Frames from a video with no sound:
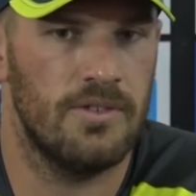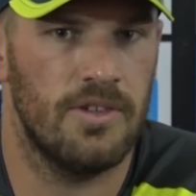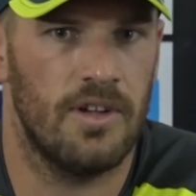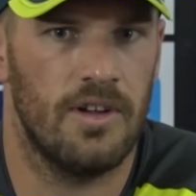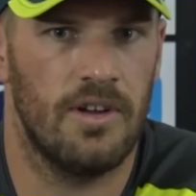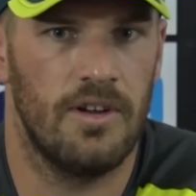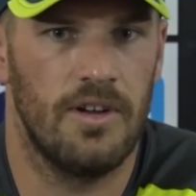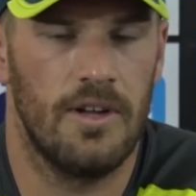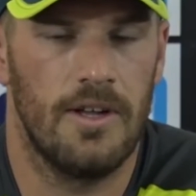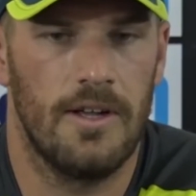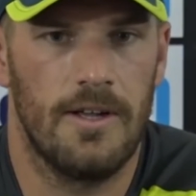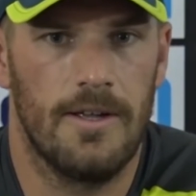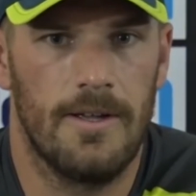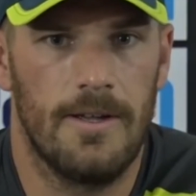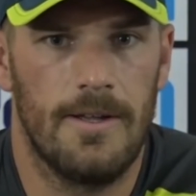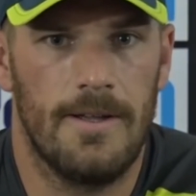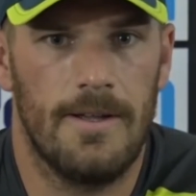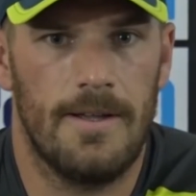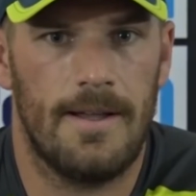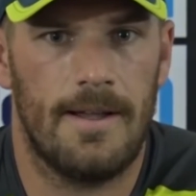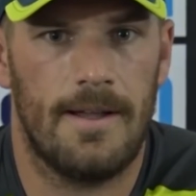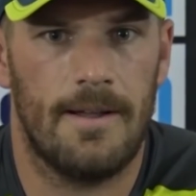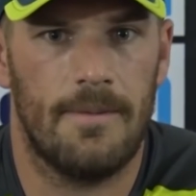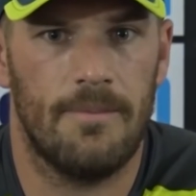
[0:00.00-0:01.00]
So
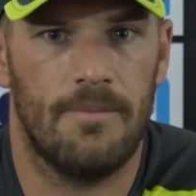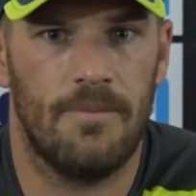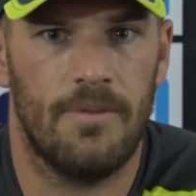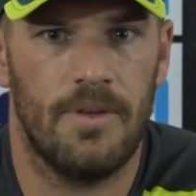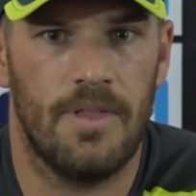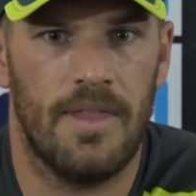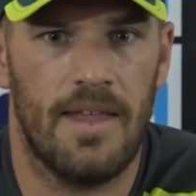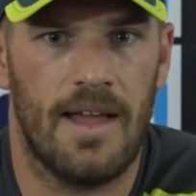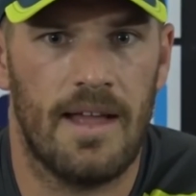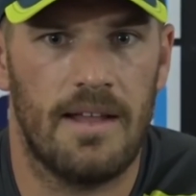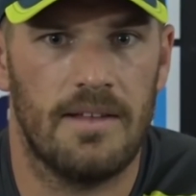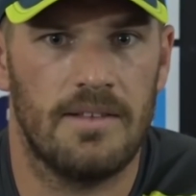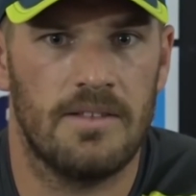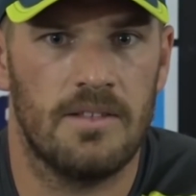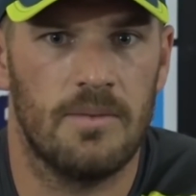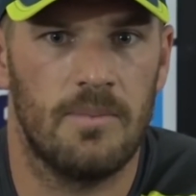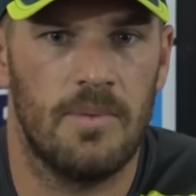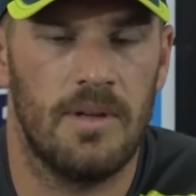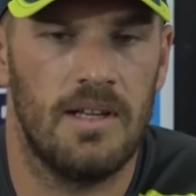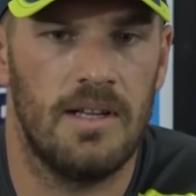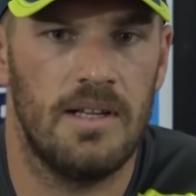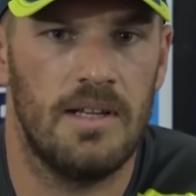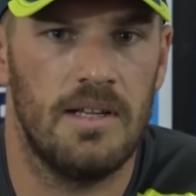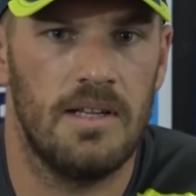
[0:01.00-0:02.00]
for that to
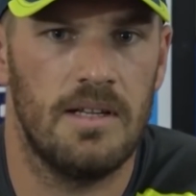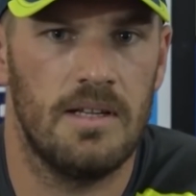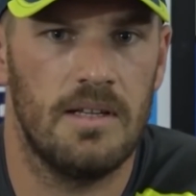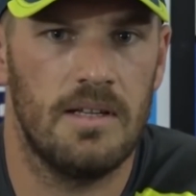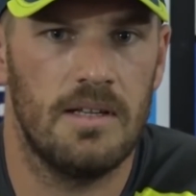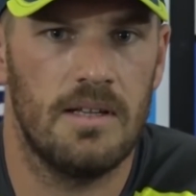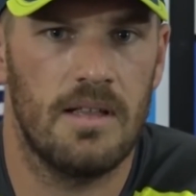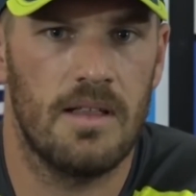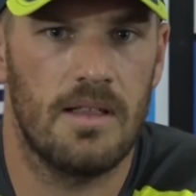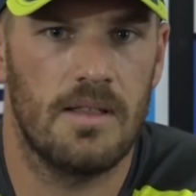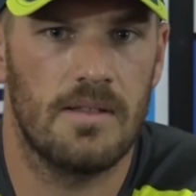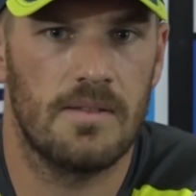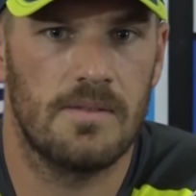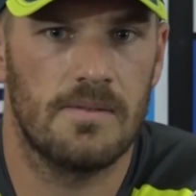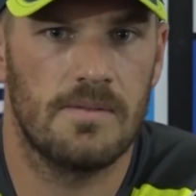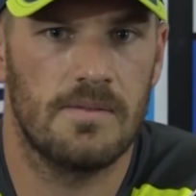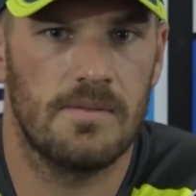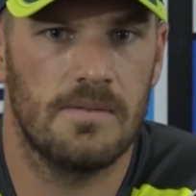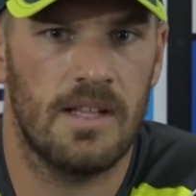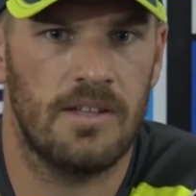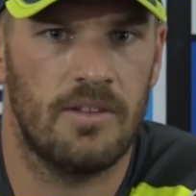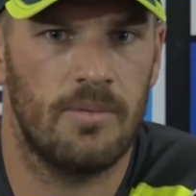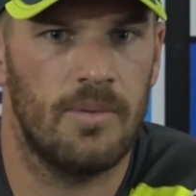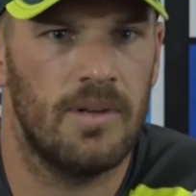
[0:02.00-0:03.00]
be
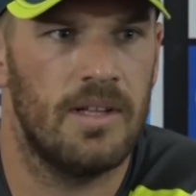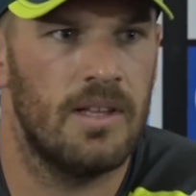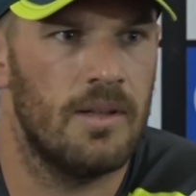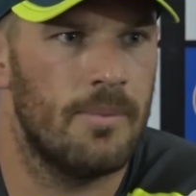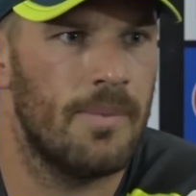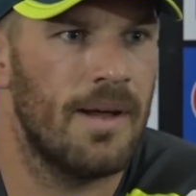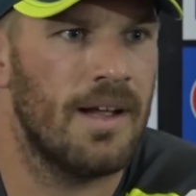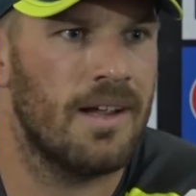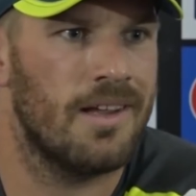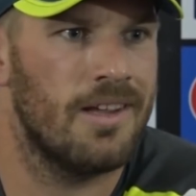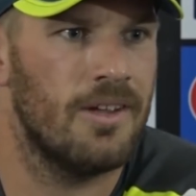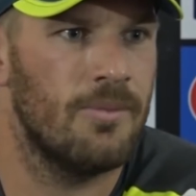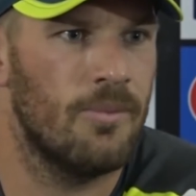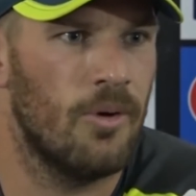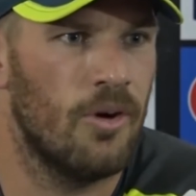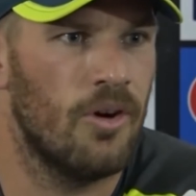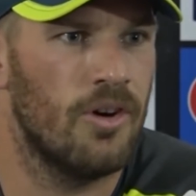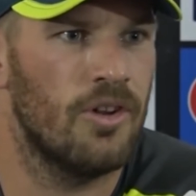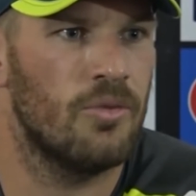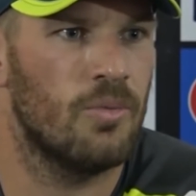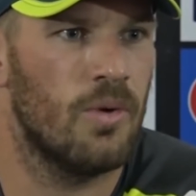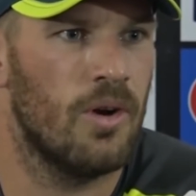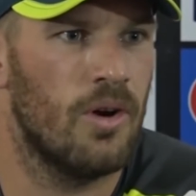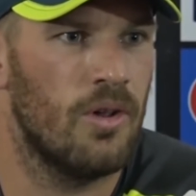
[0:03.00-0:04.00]
in the back of your
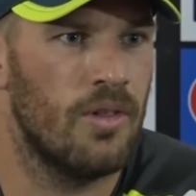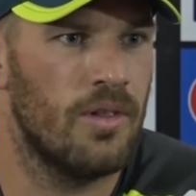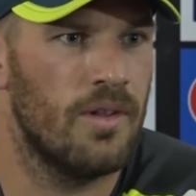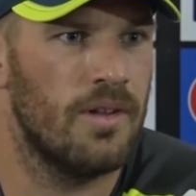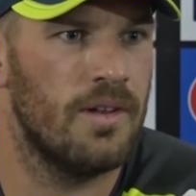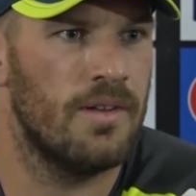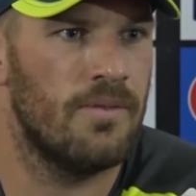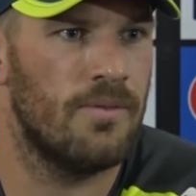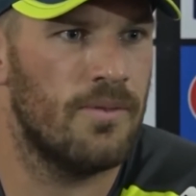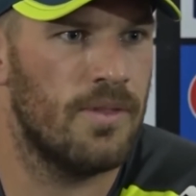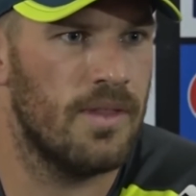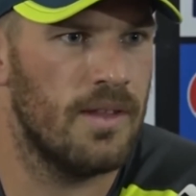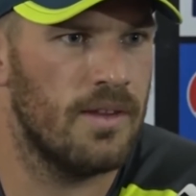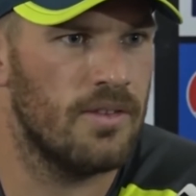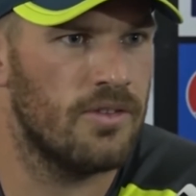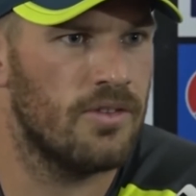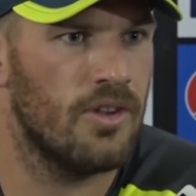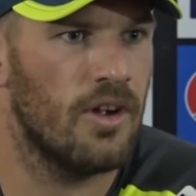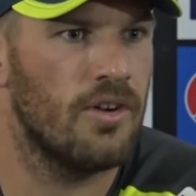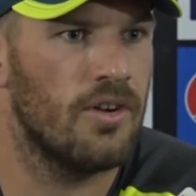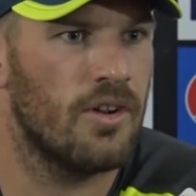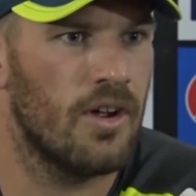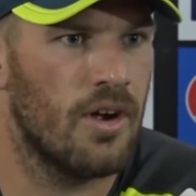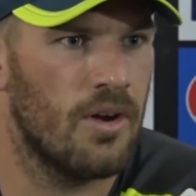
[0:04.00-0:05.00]
mind as well, that if things
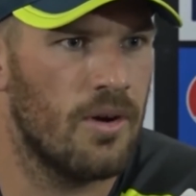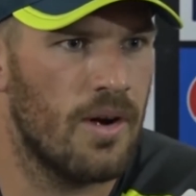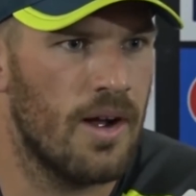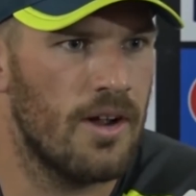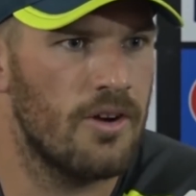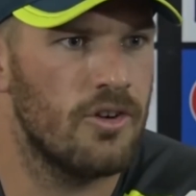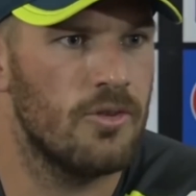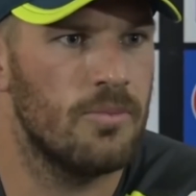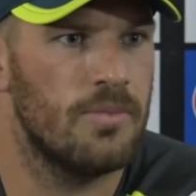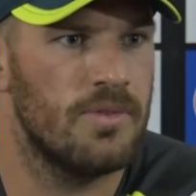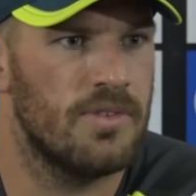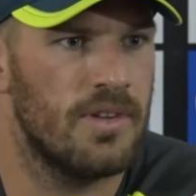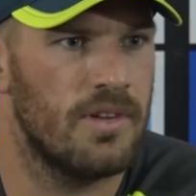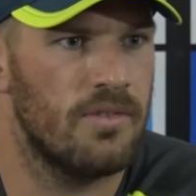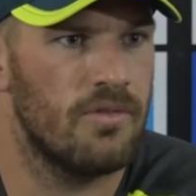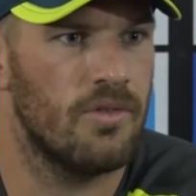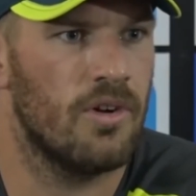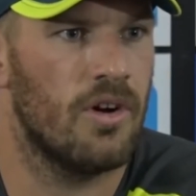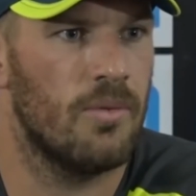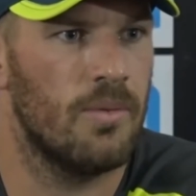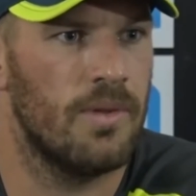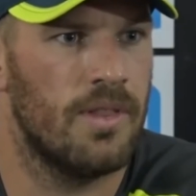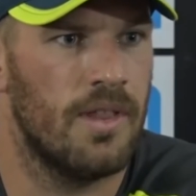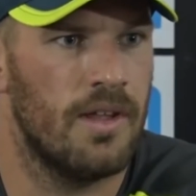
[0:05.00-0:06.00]
don't go 100%
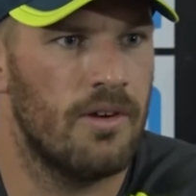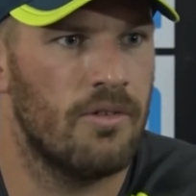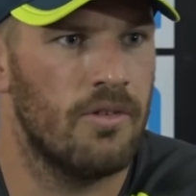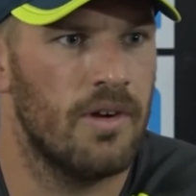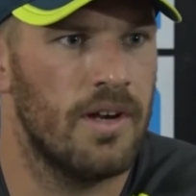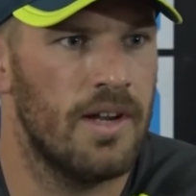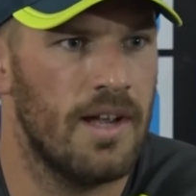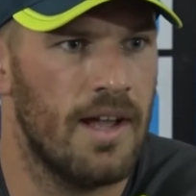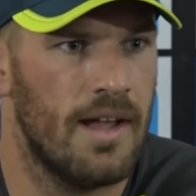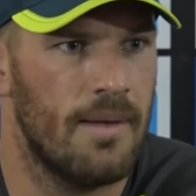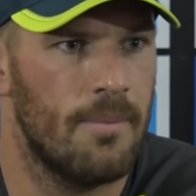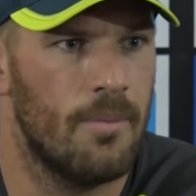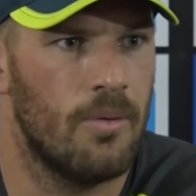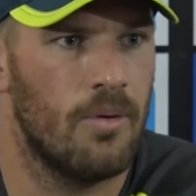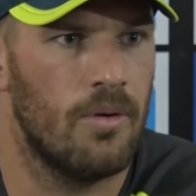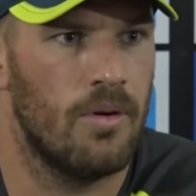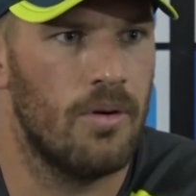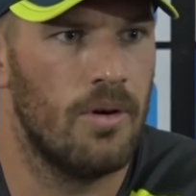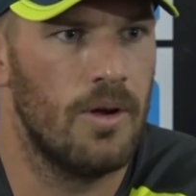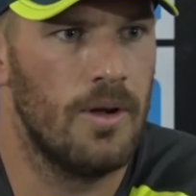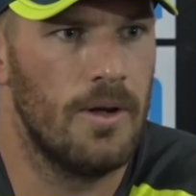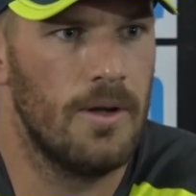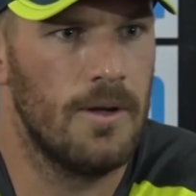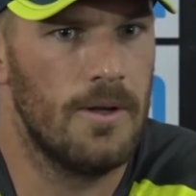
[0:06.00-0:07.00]
right with their rehab or
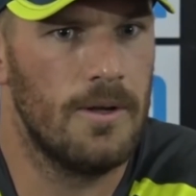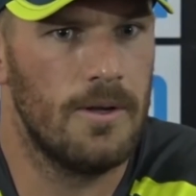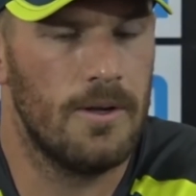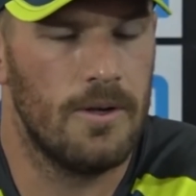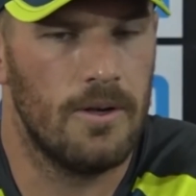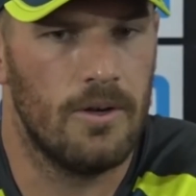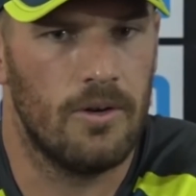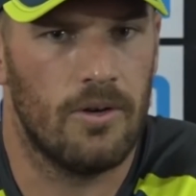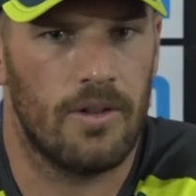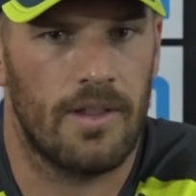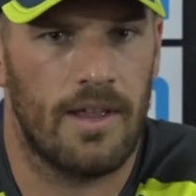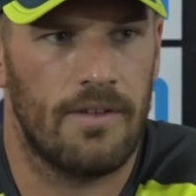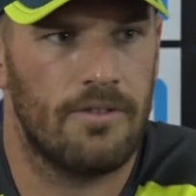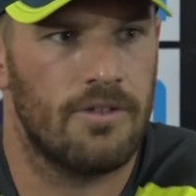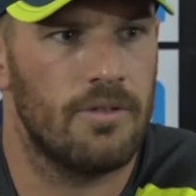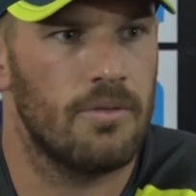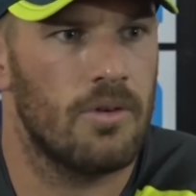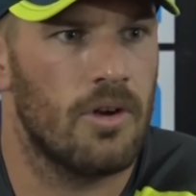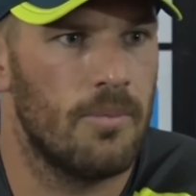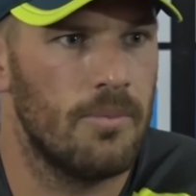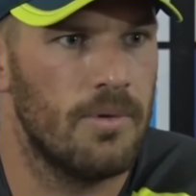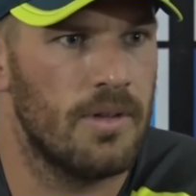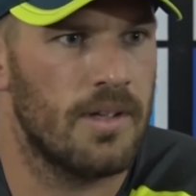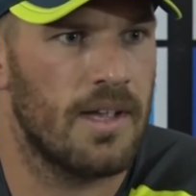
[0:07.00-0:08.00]
they have
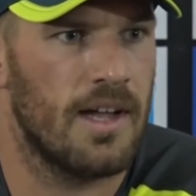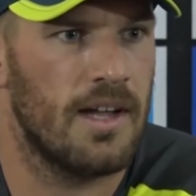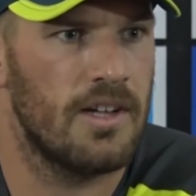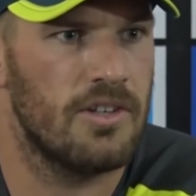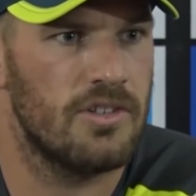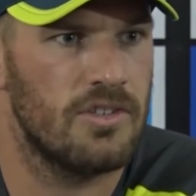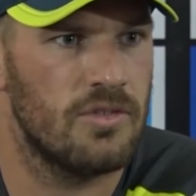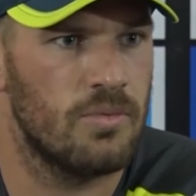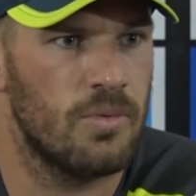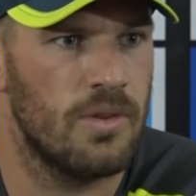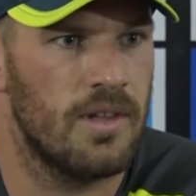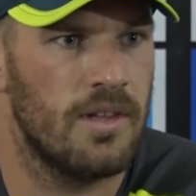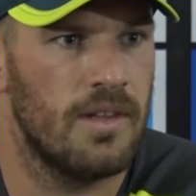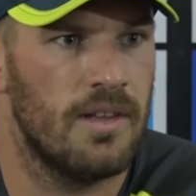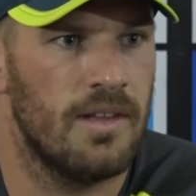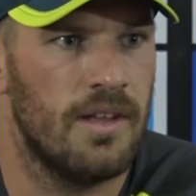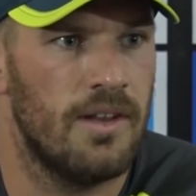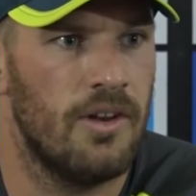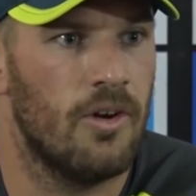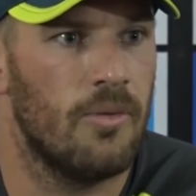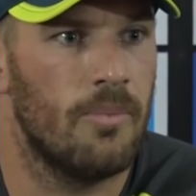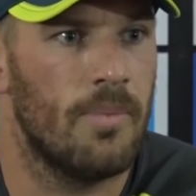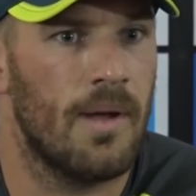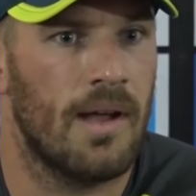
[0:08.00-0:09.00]
some complications with it and
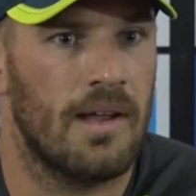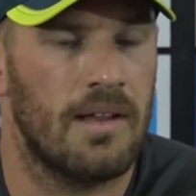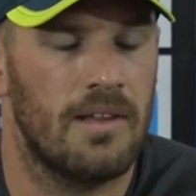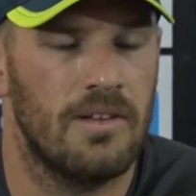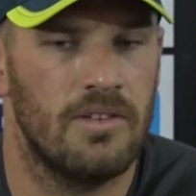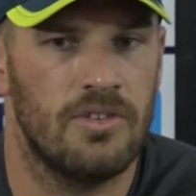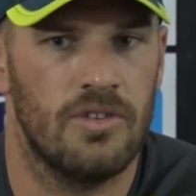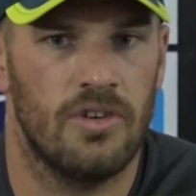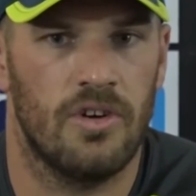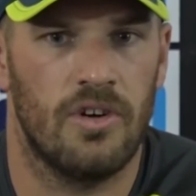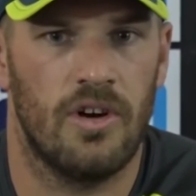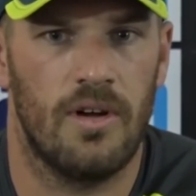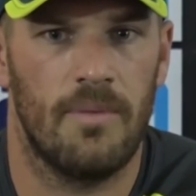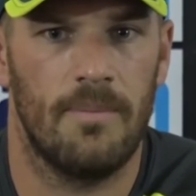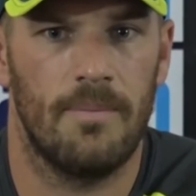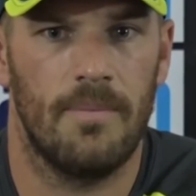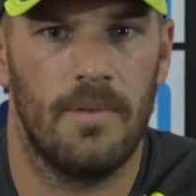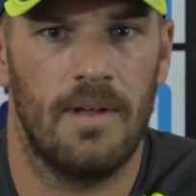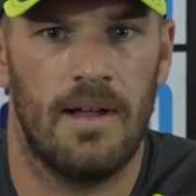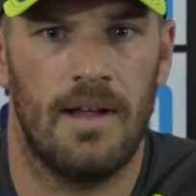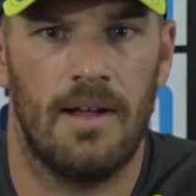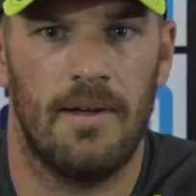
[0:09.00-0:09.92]
they're not back in time,